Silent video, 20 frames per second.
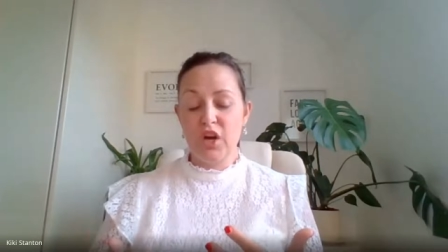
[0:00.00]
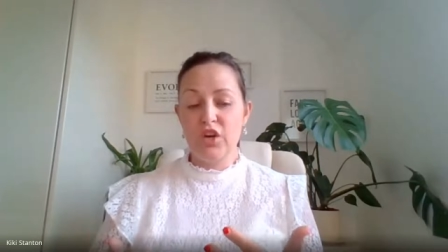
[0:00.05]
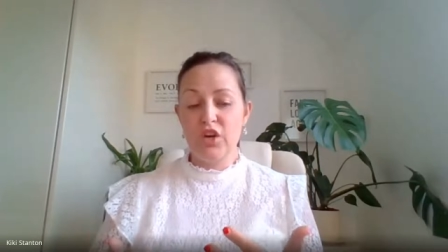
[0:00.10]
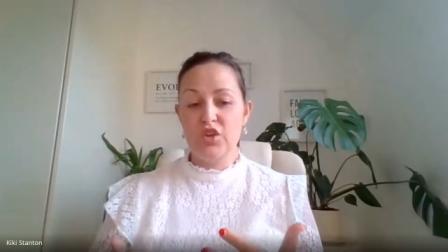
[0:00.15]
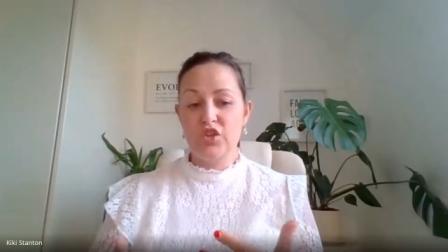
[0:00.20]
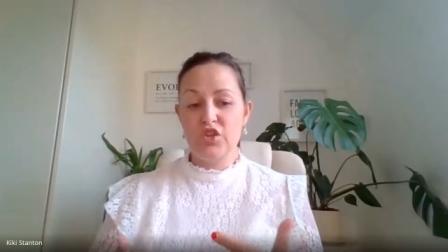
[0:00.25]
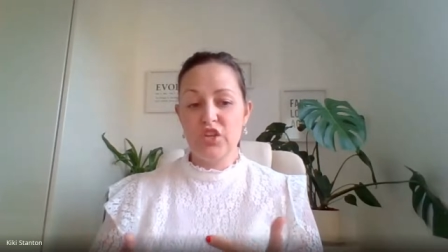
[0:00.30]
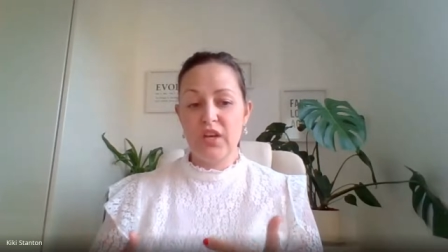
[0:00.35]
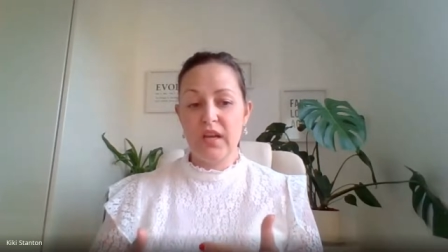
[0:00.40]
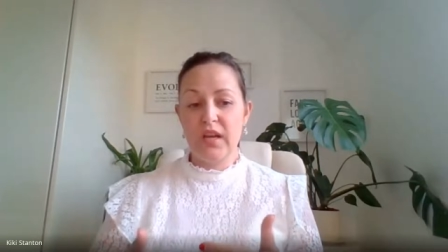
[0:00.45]

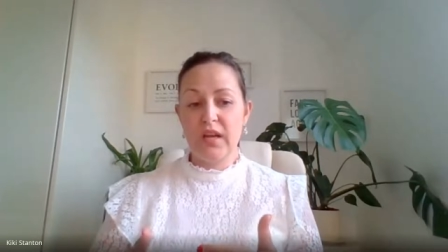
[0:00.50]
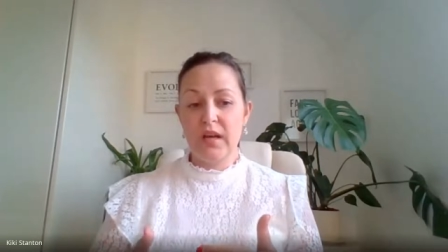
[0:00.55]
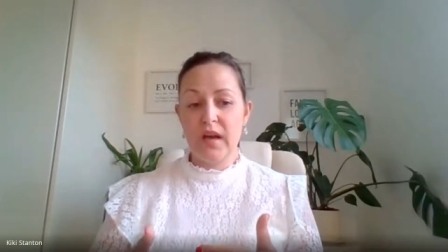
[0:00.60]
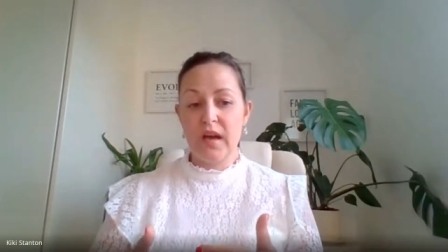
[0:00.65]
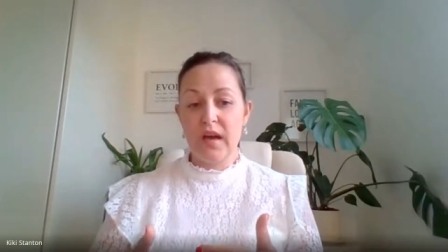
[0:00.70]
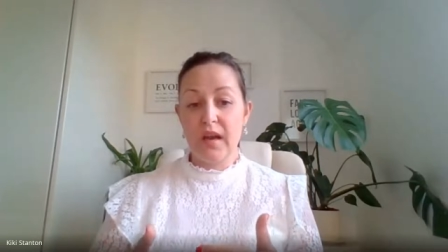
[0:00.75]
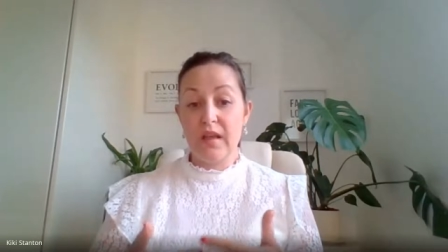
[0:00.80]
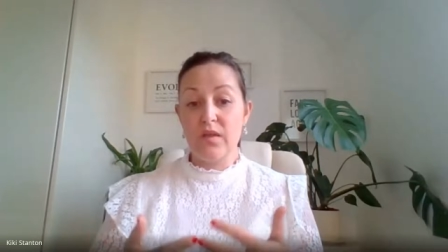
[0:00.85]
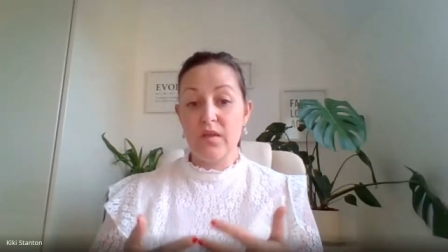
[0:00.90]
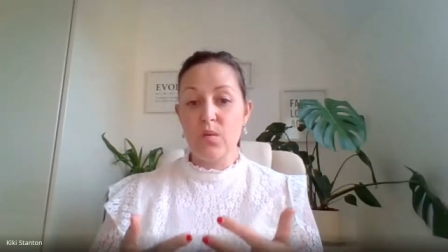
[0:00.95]
coaching
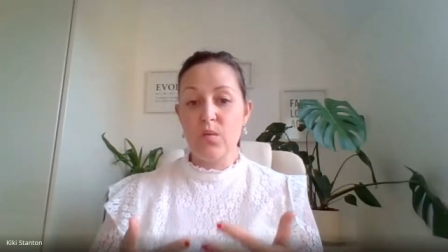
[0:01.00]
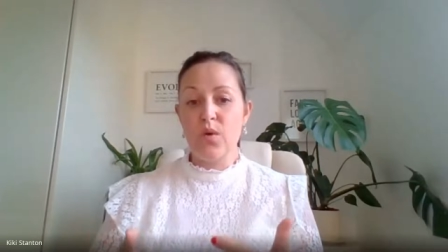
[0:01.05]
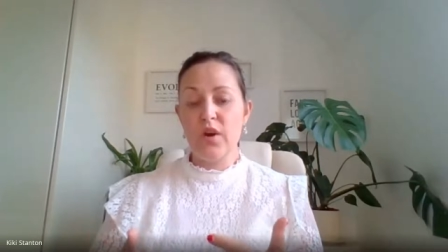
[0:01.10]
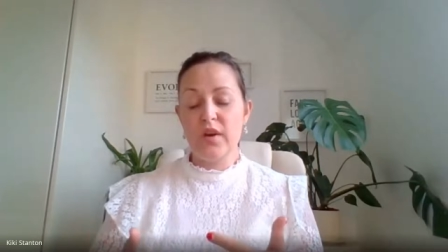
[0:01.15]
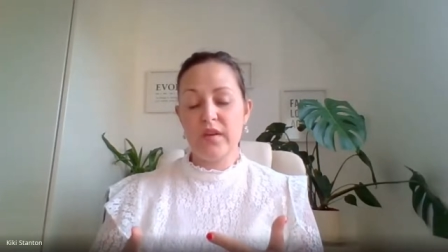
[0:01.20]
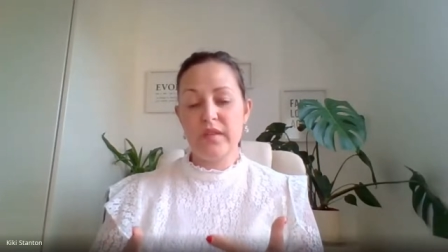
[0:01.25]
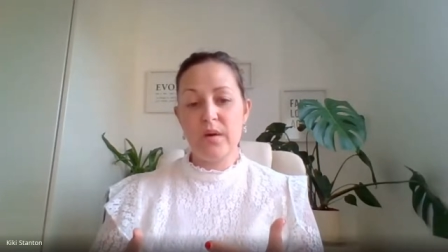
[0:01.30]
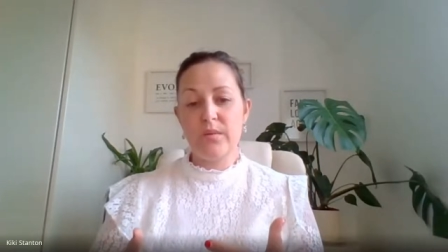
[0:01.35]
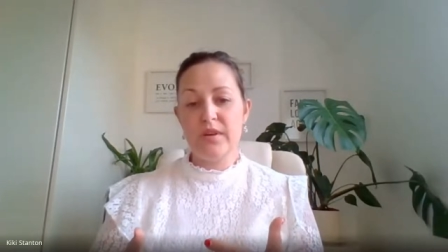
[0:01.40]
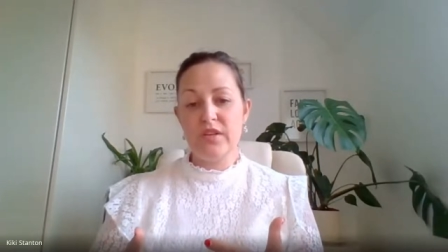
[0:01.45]
and, and the
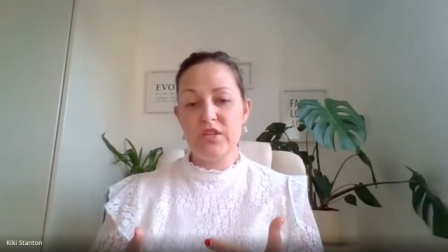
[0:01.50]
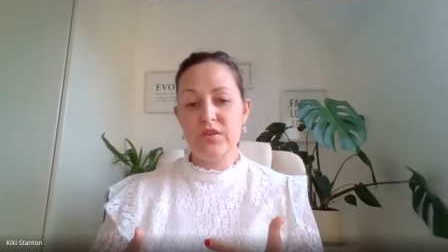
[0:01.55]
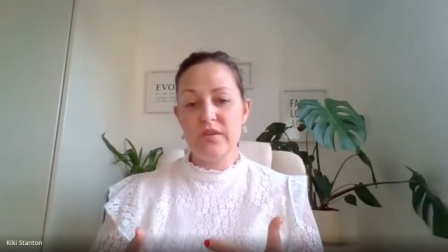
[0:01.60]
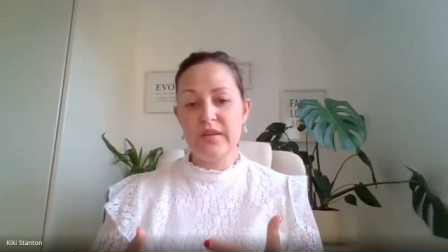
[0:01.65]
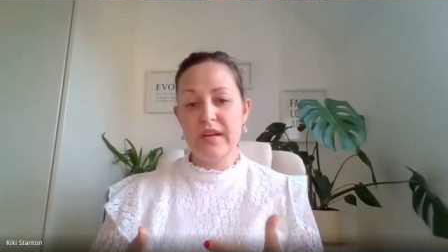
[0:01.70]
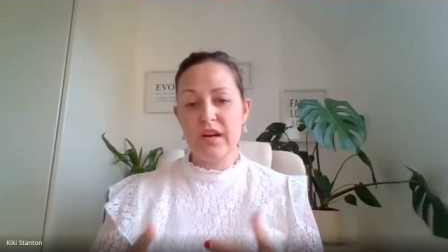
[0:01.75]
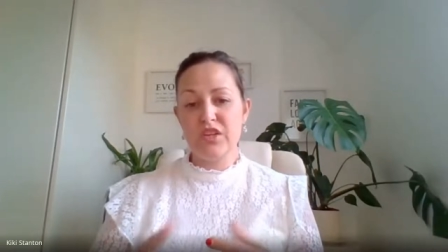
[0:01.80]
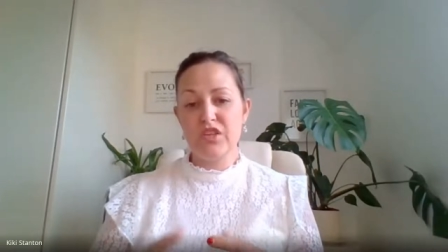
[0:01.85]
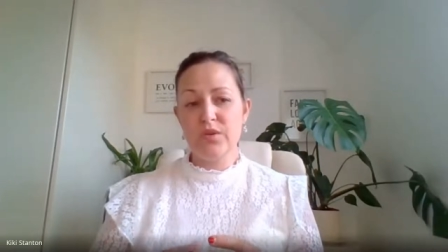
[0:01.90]
work that we do now.